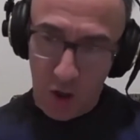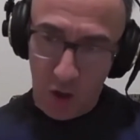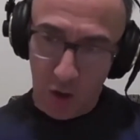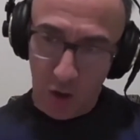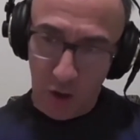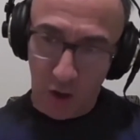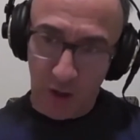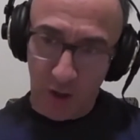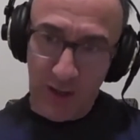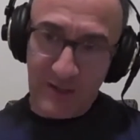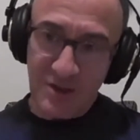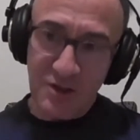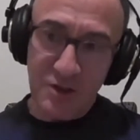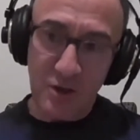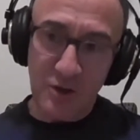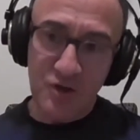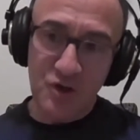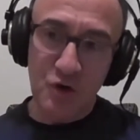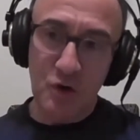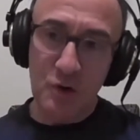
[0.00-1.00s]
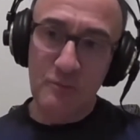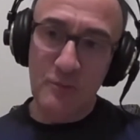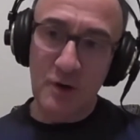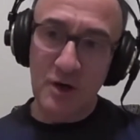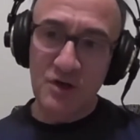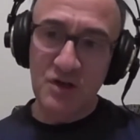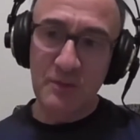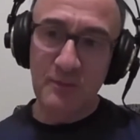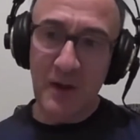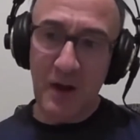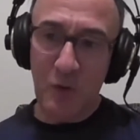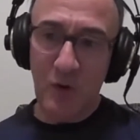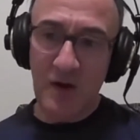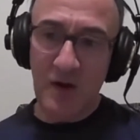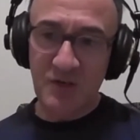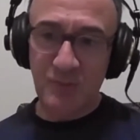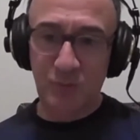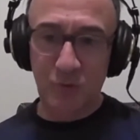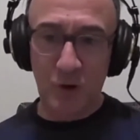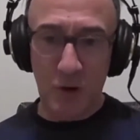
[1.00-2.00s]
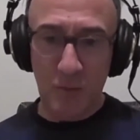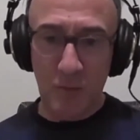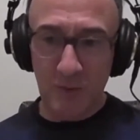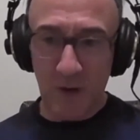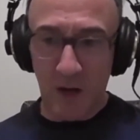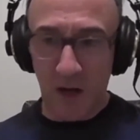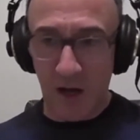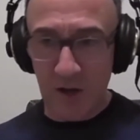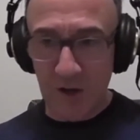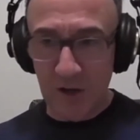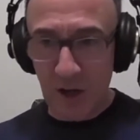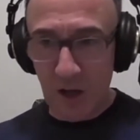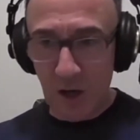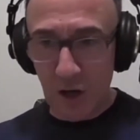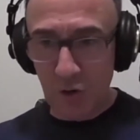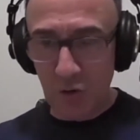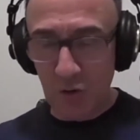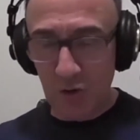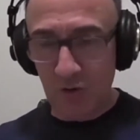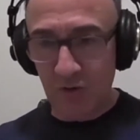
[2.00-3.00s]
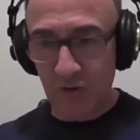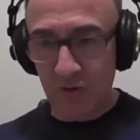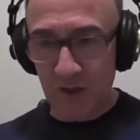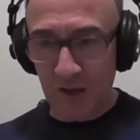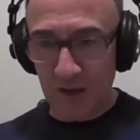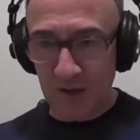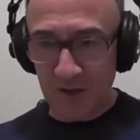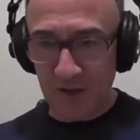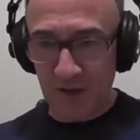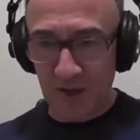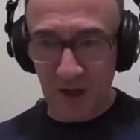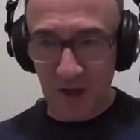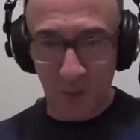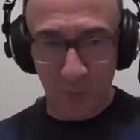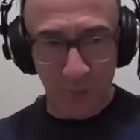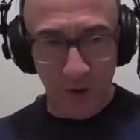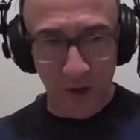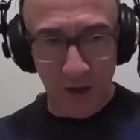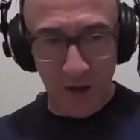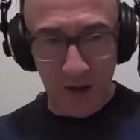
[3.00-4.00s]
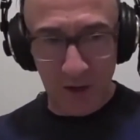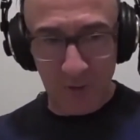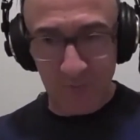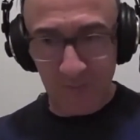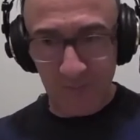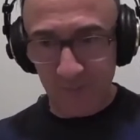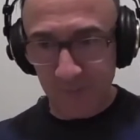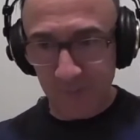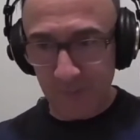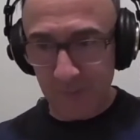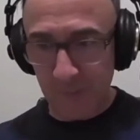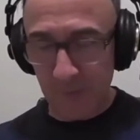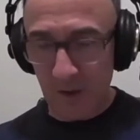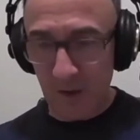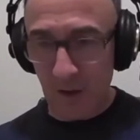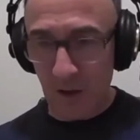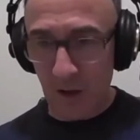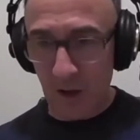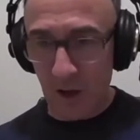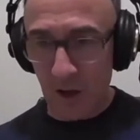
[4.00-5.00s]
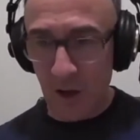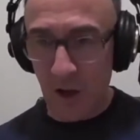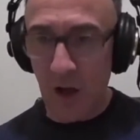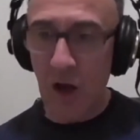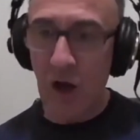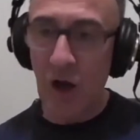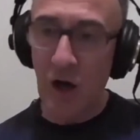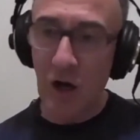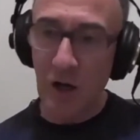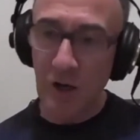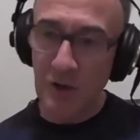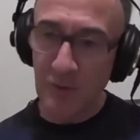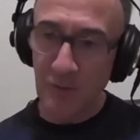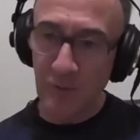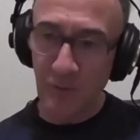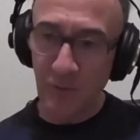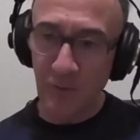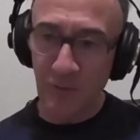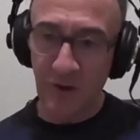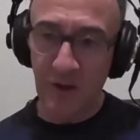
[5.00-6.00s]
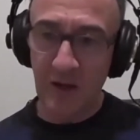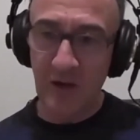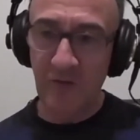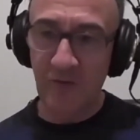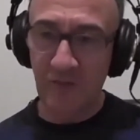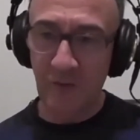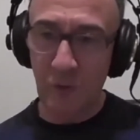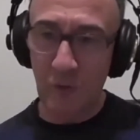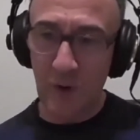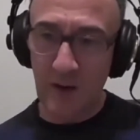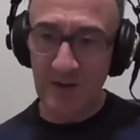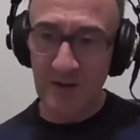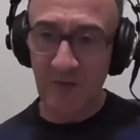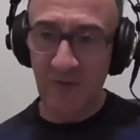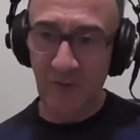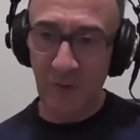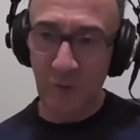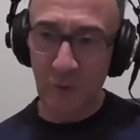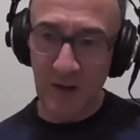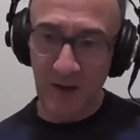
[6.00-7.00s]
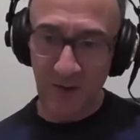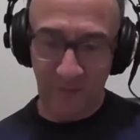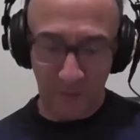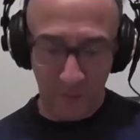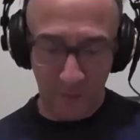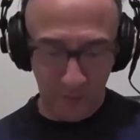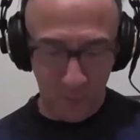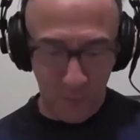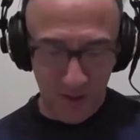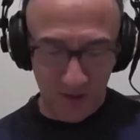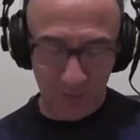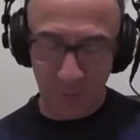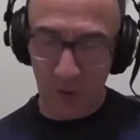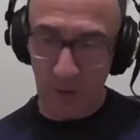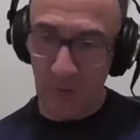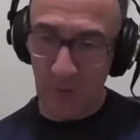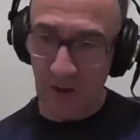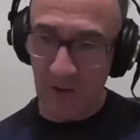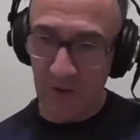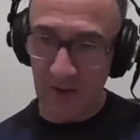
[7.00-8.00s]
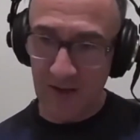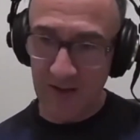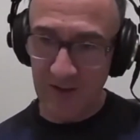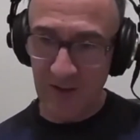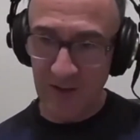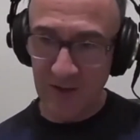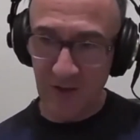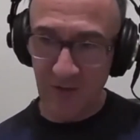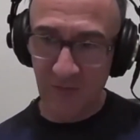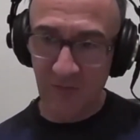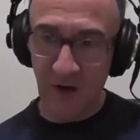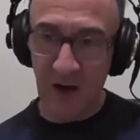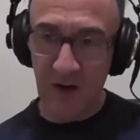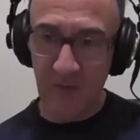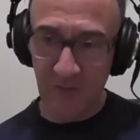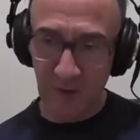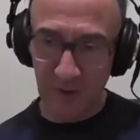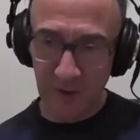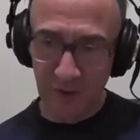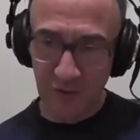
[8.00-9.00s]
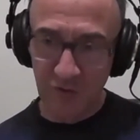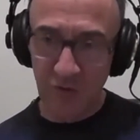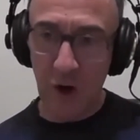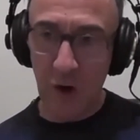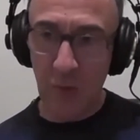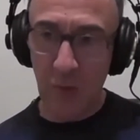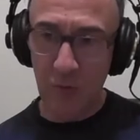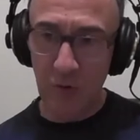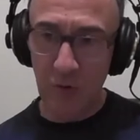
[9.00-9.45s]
Let's not talk much about West Brom. I know that's going to be a hard thing for West Brom, I think, to survive the drop.